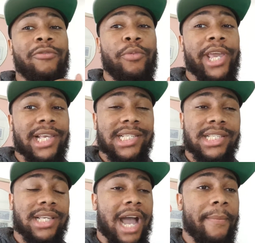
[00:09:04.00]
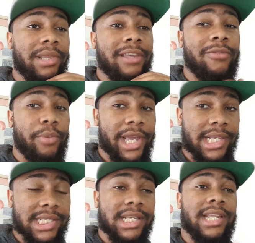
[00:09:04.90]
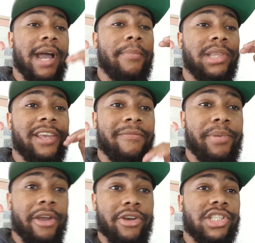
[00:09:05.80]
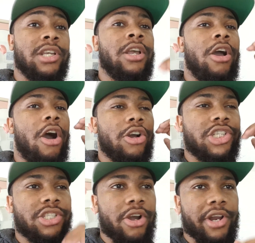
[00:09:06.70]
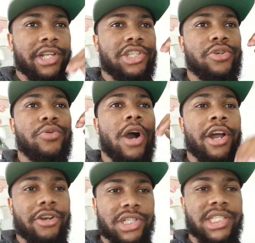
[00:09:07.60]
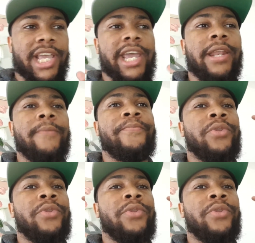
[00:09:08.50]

Whis, and I believe Beerus are starting to understand